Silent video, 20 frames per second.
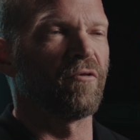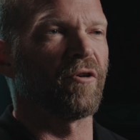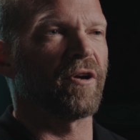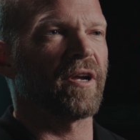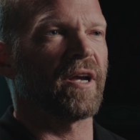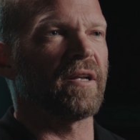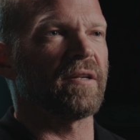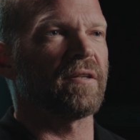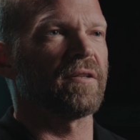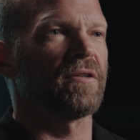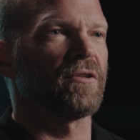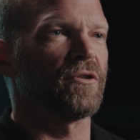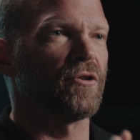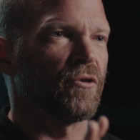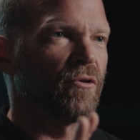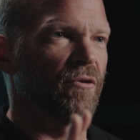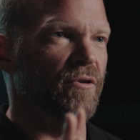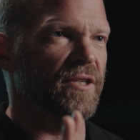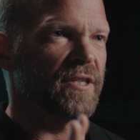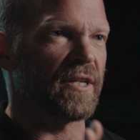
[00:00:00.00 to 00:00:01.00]
forget,
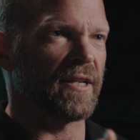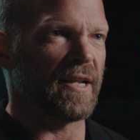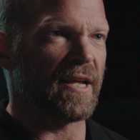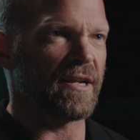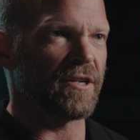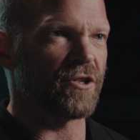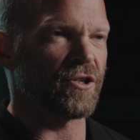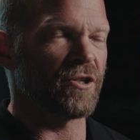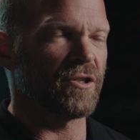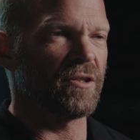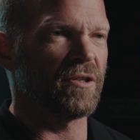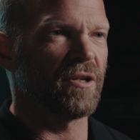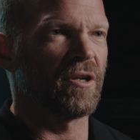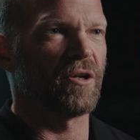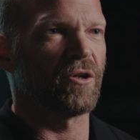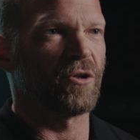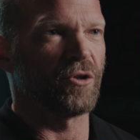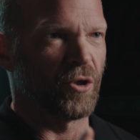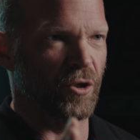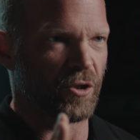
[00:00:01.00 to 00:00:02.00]
during selection,
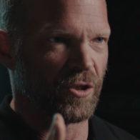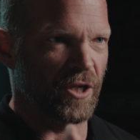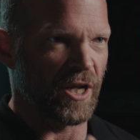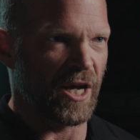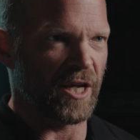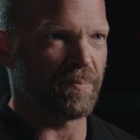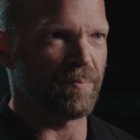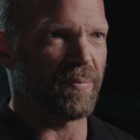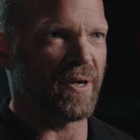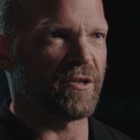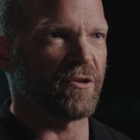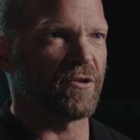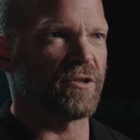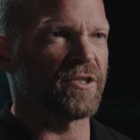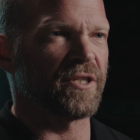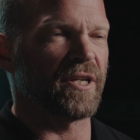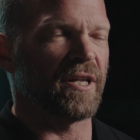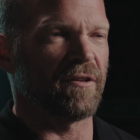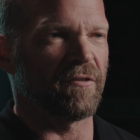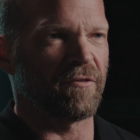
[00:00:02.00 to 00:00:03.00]
you're not by
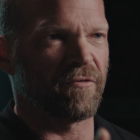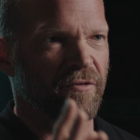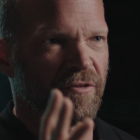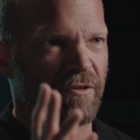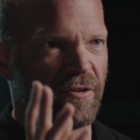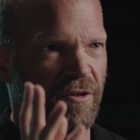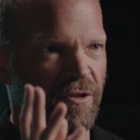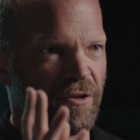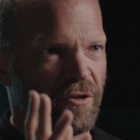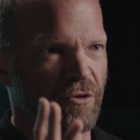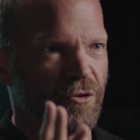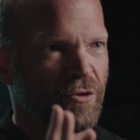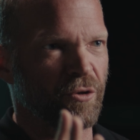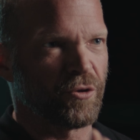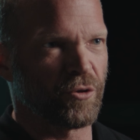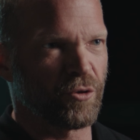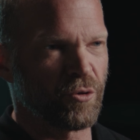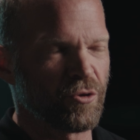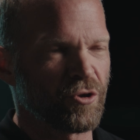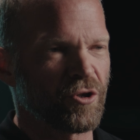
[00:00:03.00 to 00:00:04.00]
yourself. You're
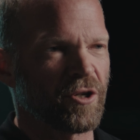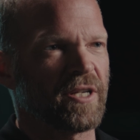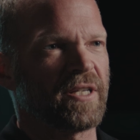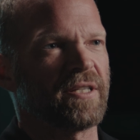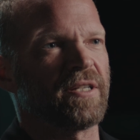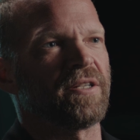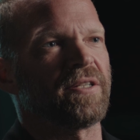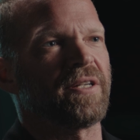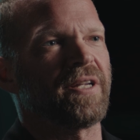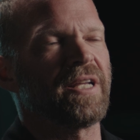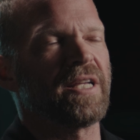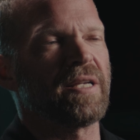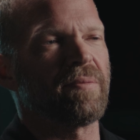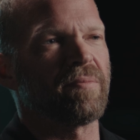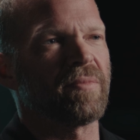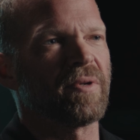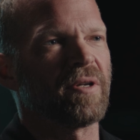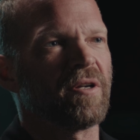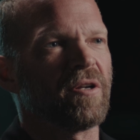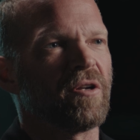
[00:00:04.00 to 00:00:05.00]
usually in a team.